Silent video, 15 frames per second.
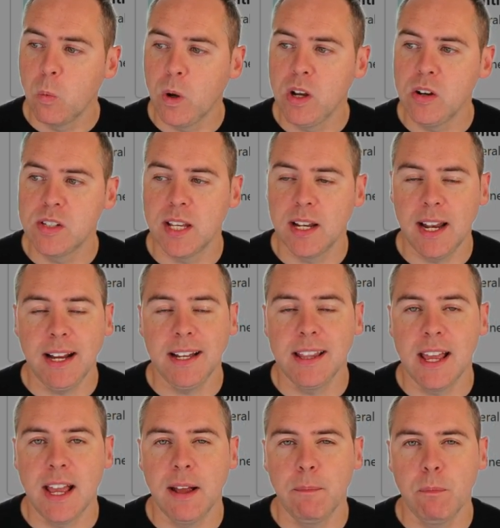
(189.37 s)
When you
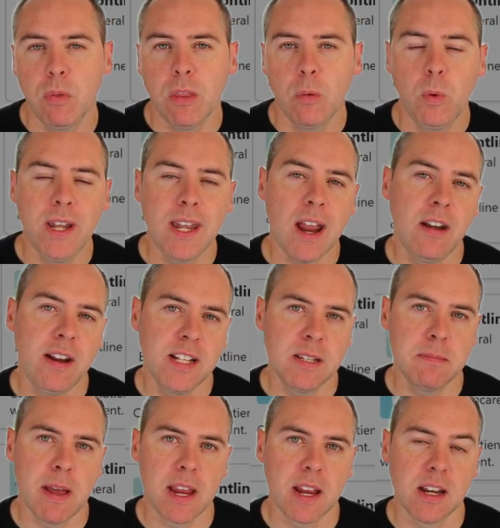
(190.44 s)
select that, we now
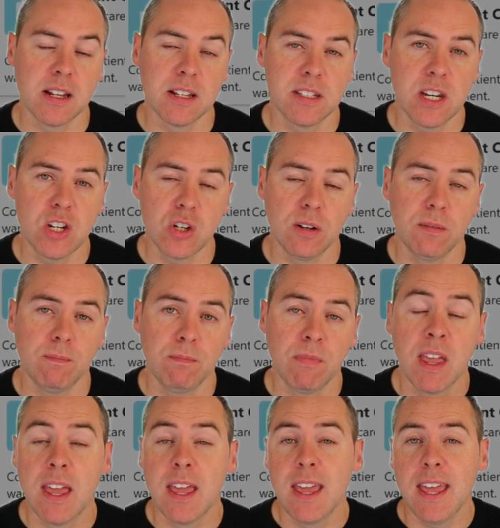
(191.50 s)
need to make a decision.
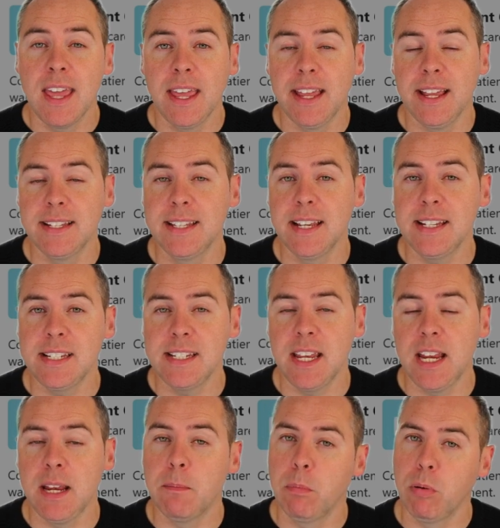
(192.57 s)
Is this
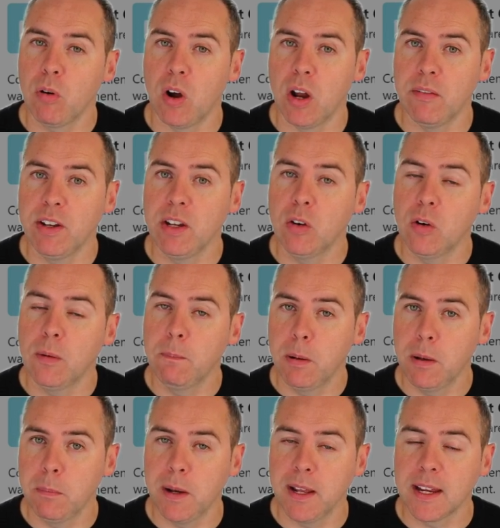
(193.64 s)
team private or
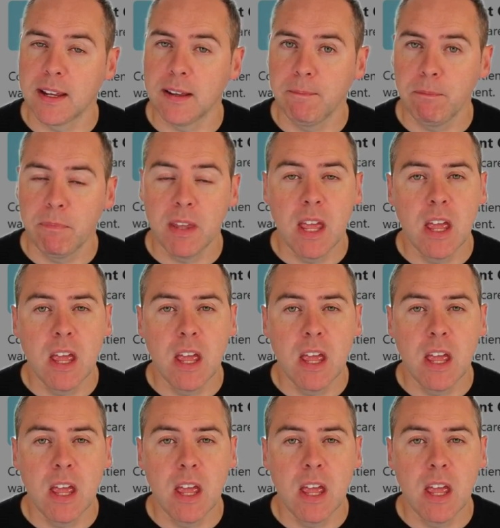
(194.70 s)
public?